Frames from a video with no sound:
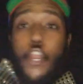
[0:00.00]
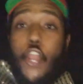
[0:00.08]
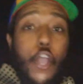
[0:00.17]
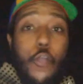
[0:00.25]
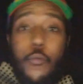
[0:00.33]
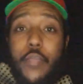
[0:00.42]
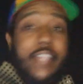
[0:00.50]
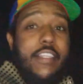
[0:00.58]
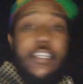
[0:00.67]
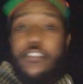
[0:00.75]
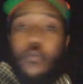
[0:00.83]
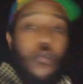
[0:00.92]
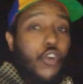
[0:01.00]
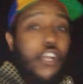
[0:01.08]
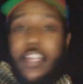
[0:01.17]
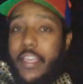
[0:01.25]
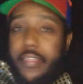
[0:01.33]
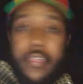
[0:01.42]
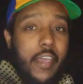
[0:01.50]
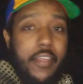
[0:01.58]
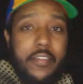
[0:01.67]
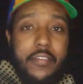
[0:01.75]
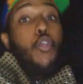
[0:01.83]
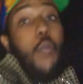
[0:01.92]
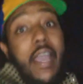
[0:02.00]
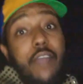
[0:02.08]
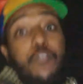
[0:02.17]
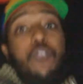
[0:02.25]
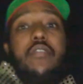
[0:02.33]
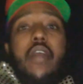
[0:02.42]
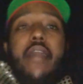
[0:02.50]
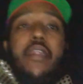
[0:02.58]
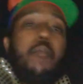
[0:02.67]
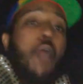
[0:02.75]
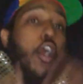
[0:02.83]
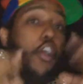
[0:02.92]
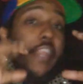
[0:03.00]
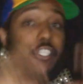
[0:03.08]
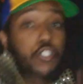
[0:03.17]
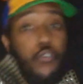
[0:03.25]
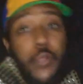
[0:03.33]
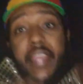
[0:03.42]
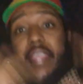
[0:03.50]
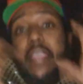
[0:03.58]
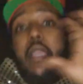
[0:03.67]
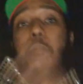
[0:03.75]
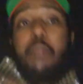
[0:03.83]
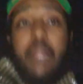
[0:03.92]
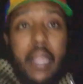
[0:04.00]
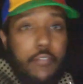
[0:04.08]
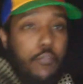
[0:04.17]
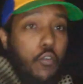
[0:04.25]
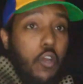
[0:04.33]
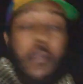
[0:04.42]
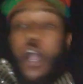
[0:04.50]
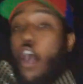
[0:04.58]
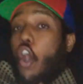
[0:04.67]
No, it doesn't work like that. You have to sign up on a trading platform.